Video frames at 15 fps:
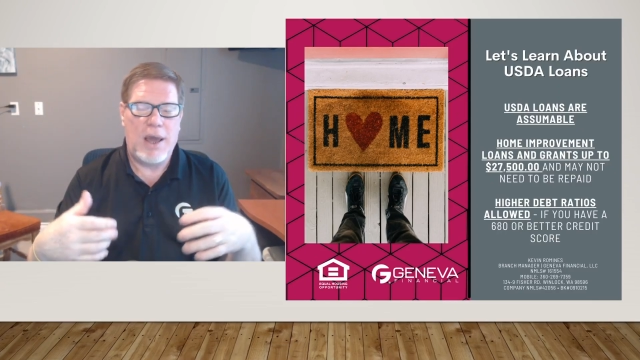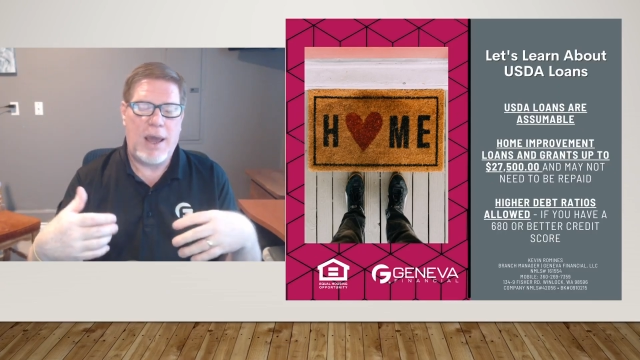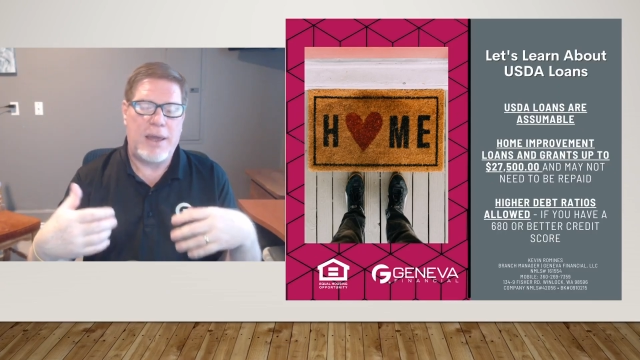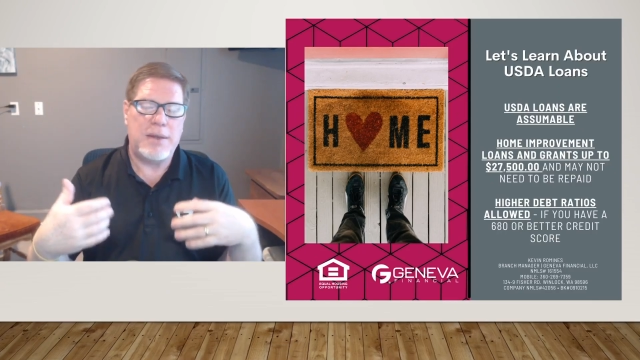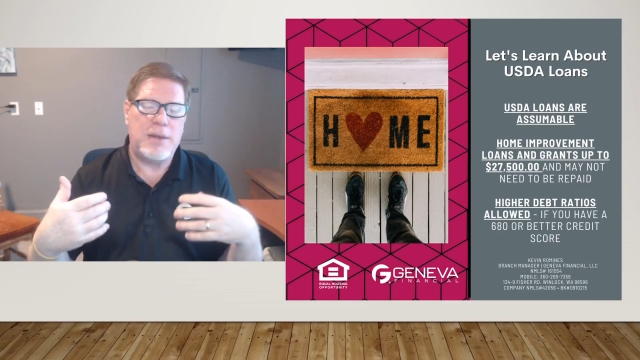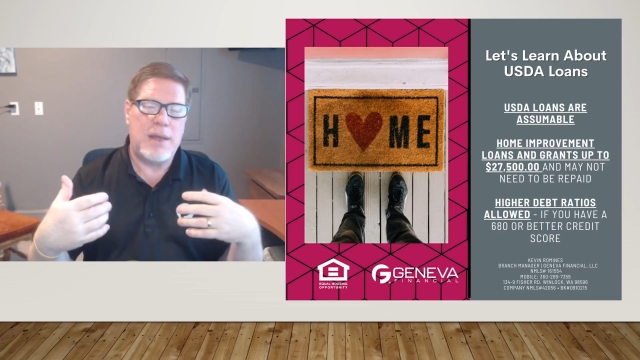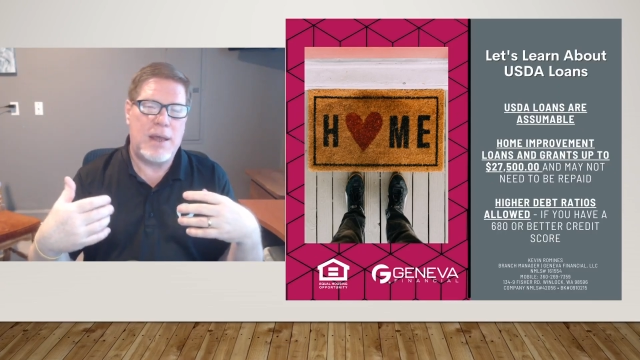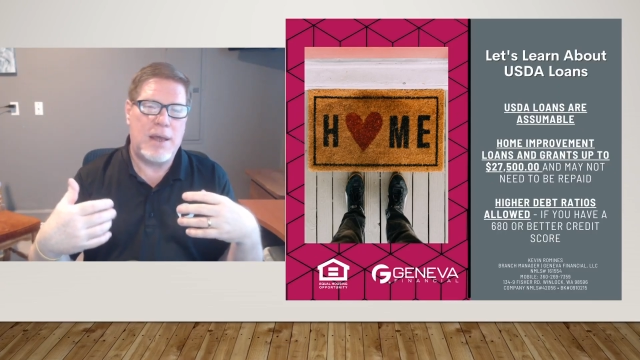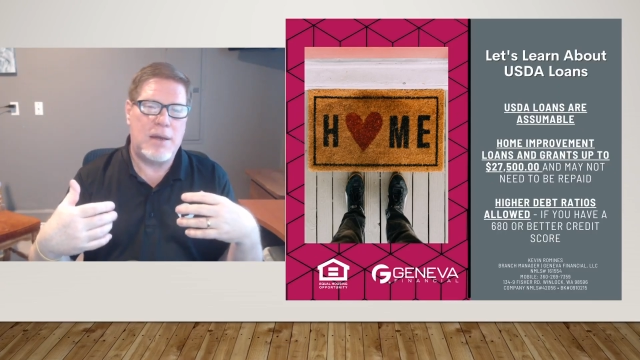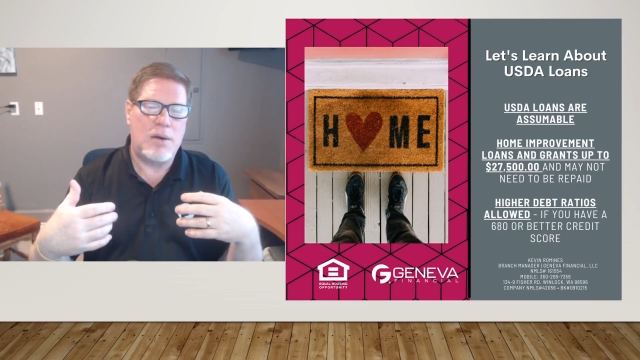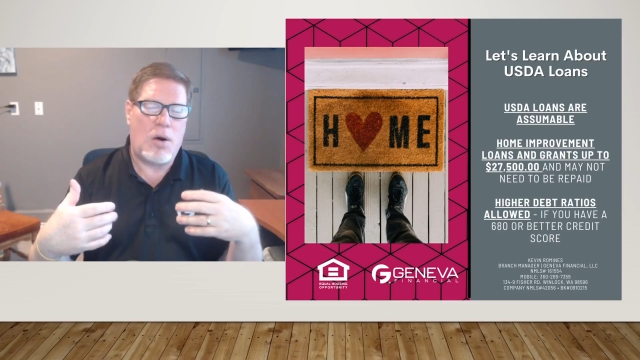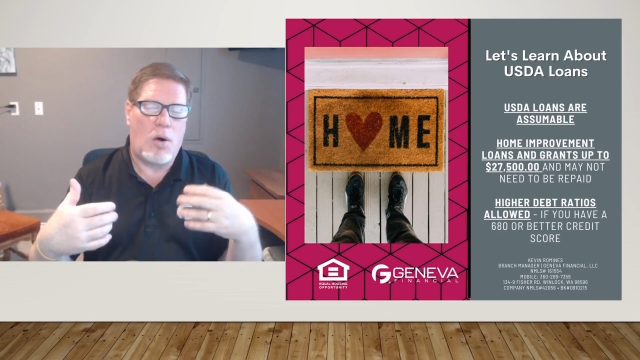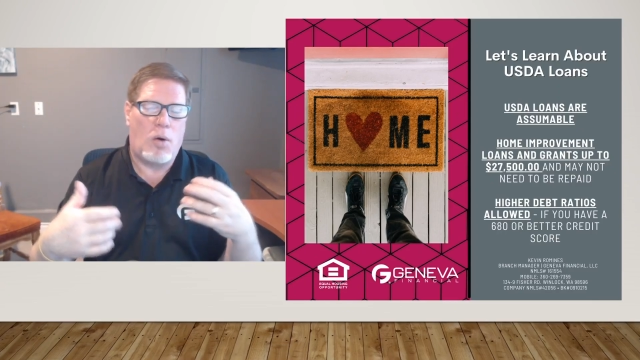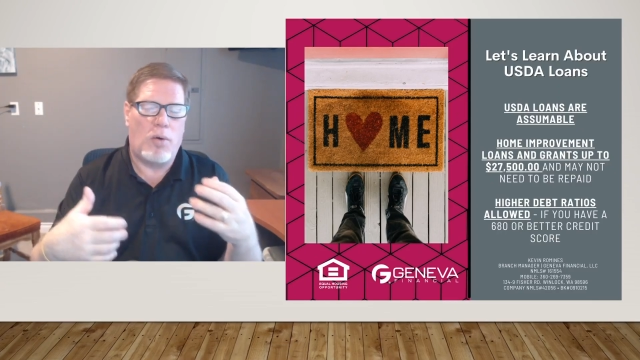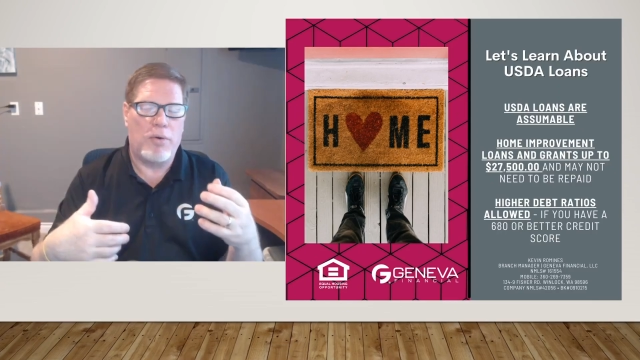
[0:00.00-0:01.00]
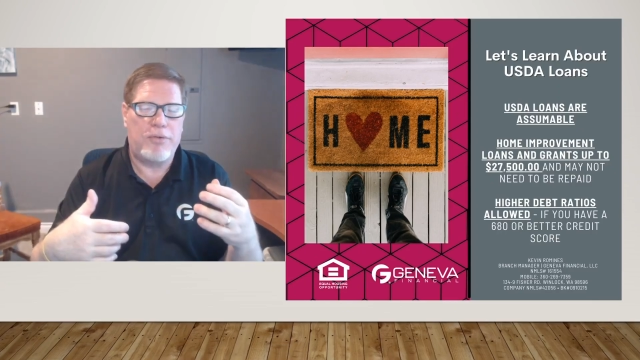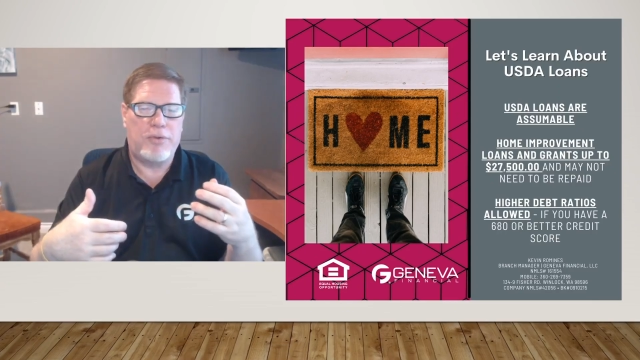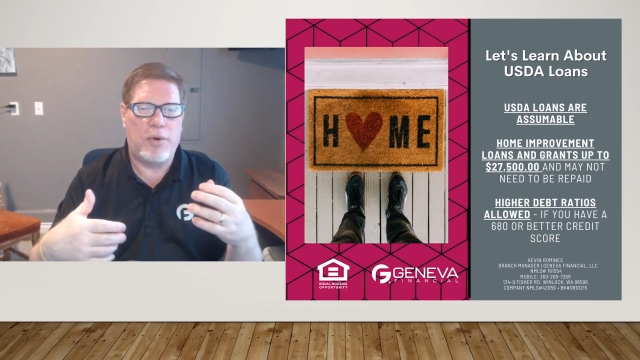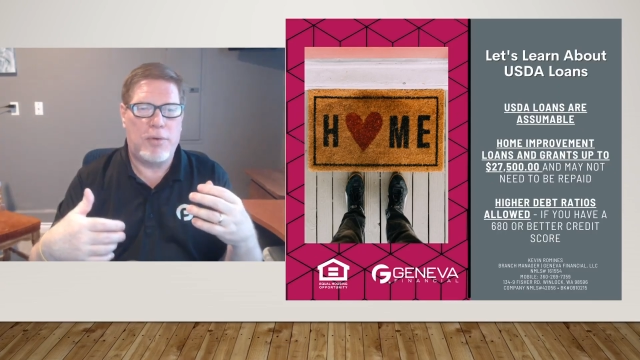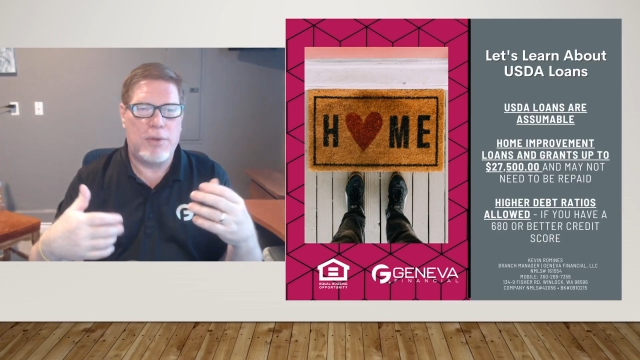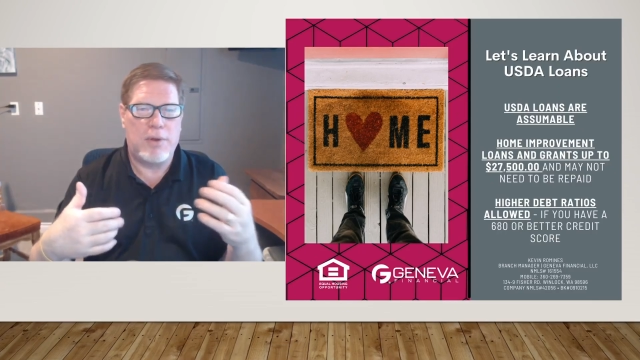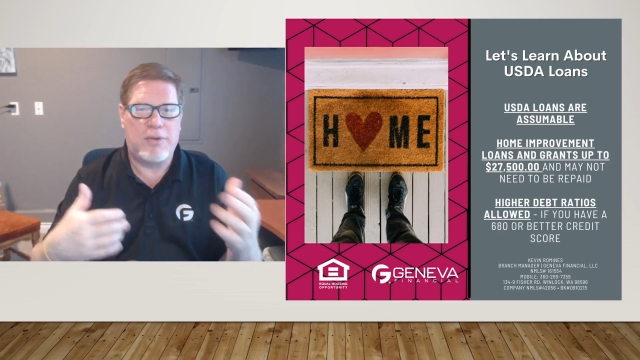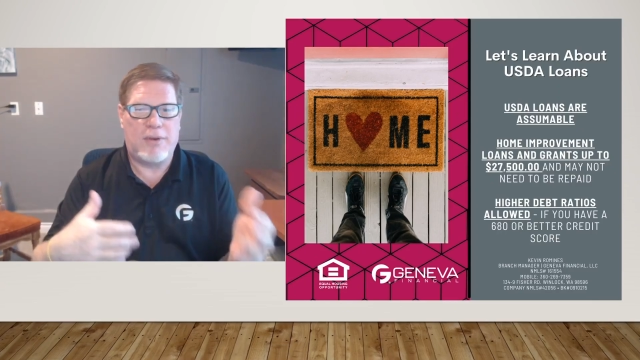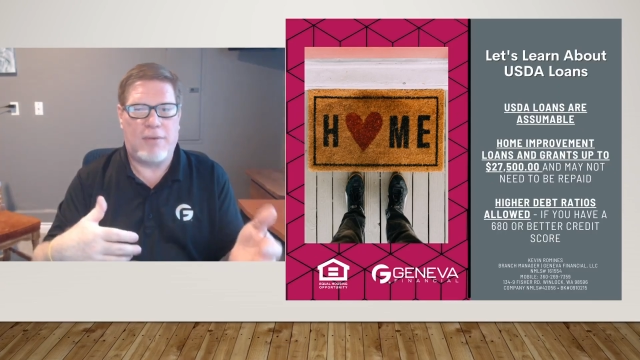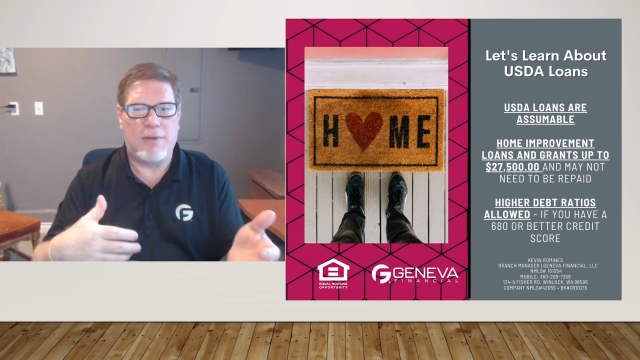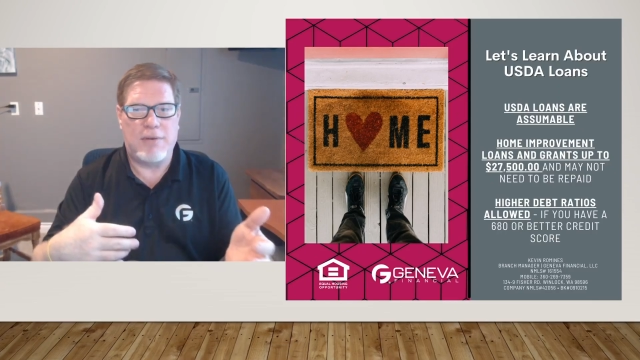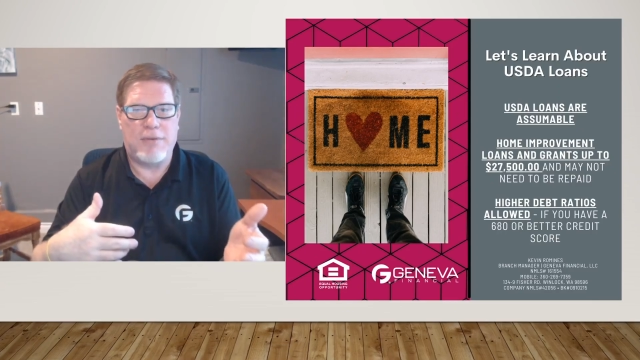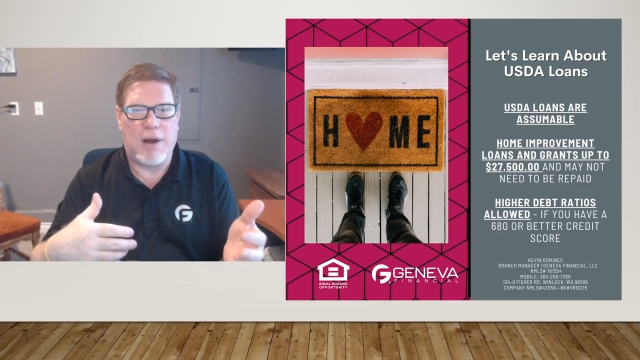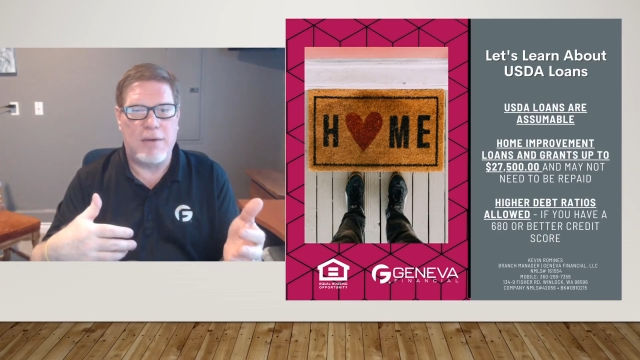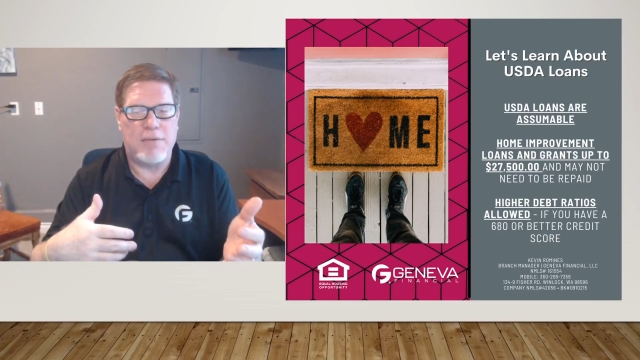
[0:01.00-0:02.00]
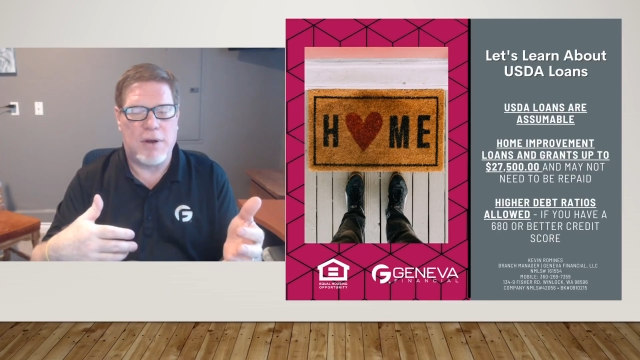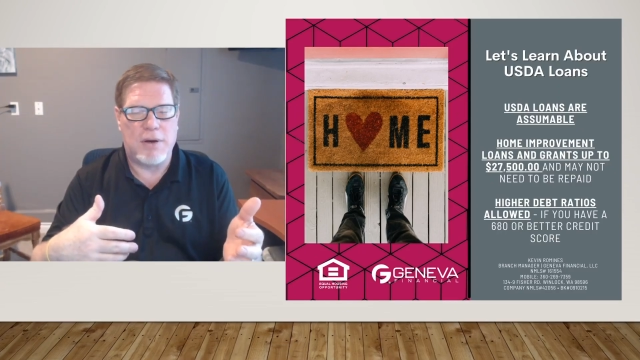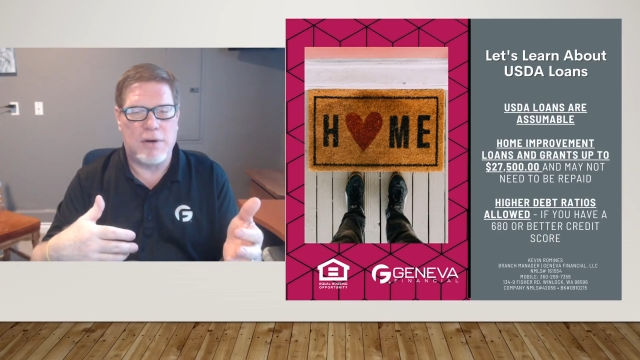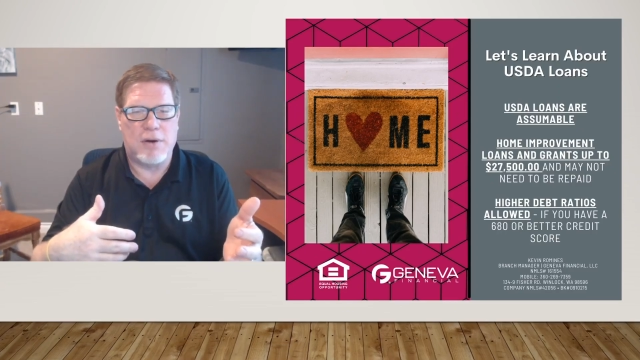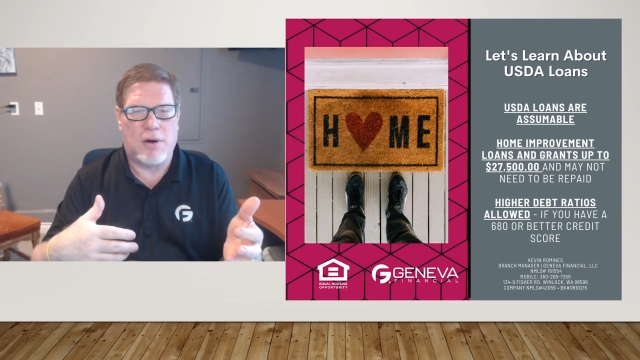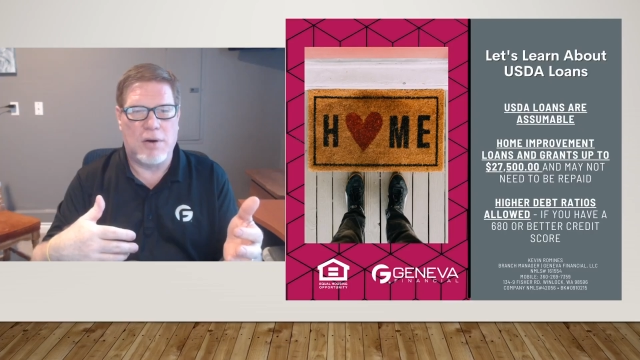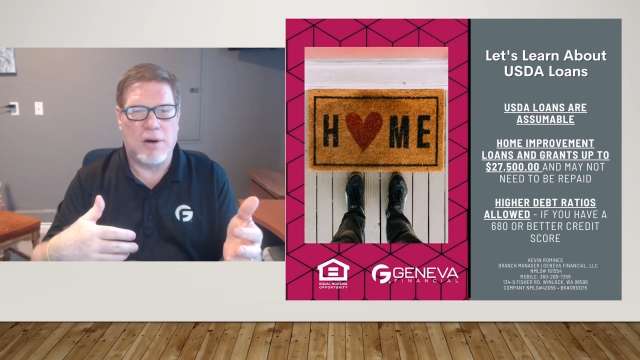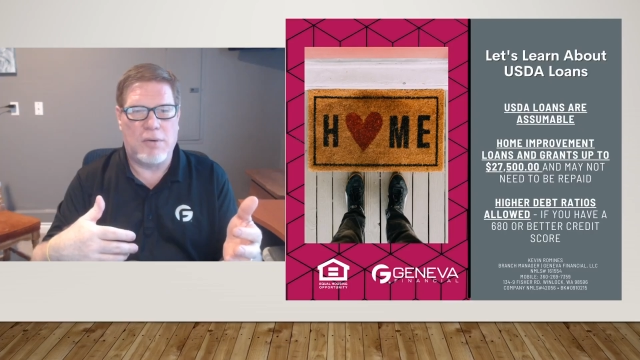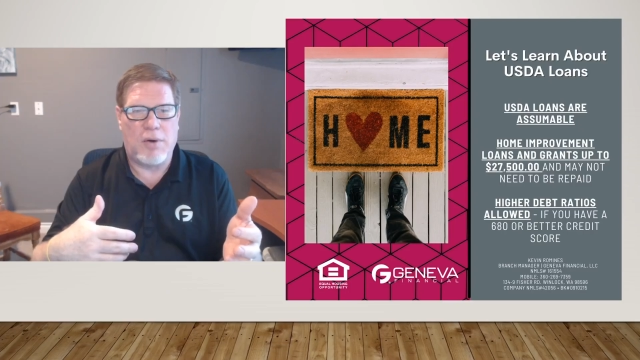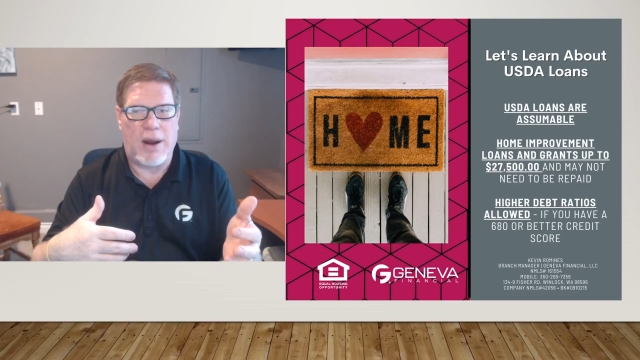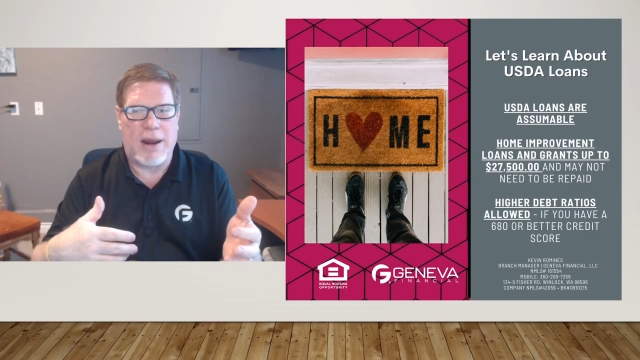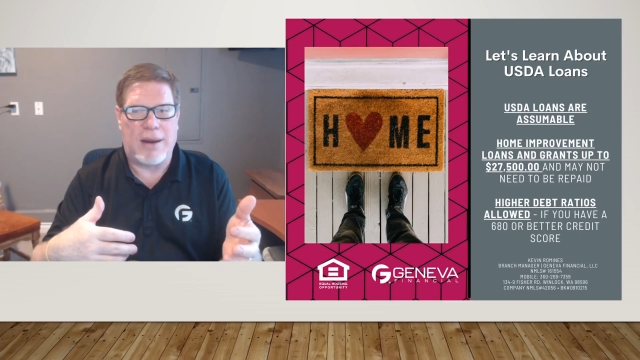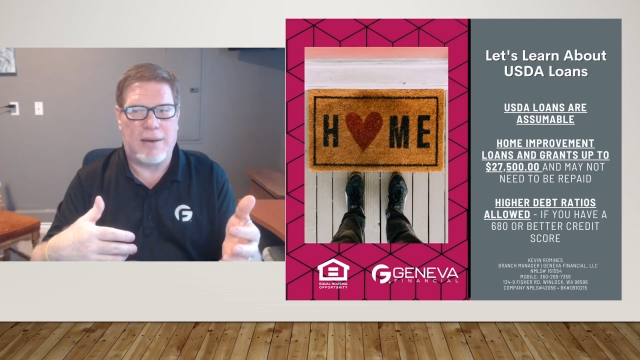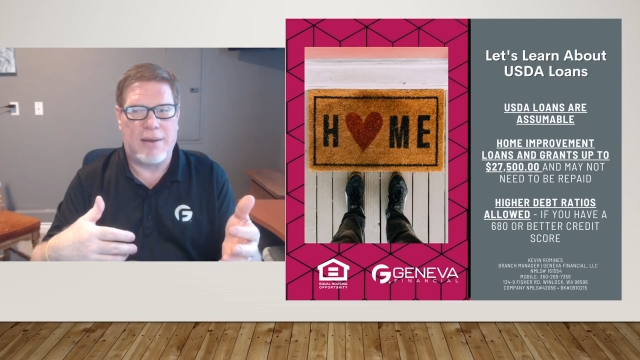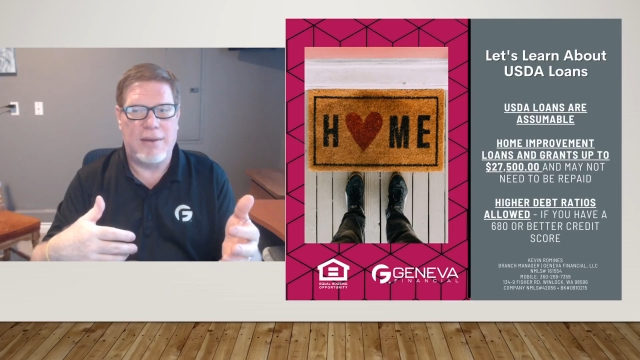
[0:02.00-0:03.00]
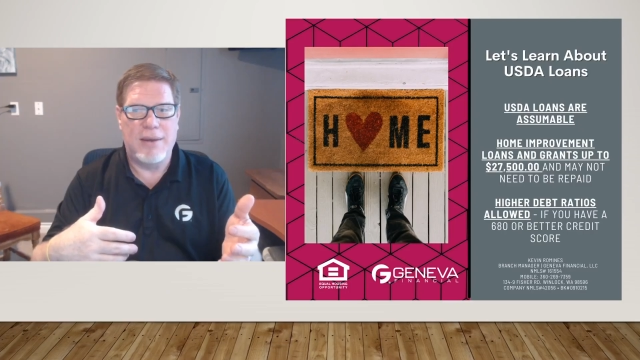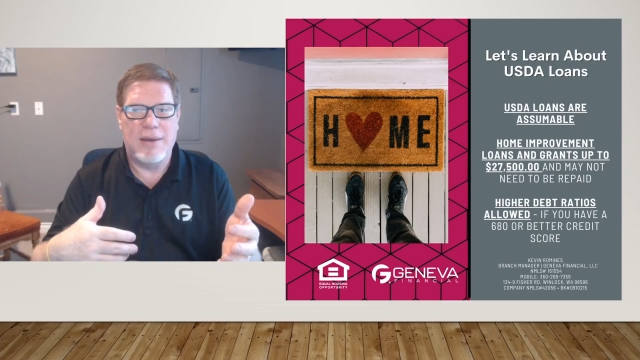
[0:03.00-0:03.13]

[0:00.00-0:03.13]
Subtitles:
and then also the $7,500 grant.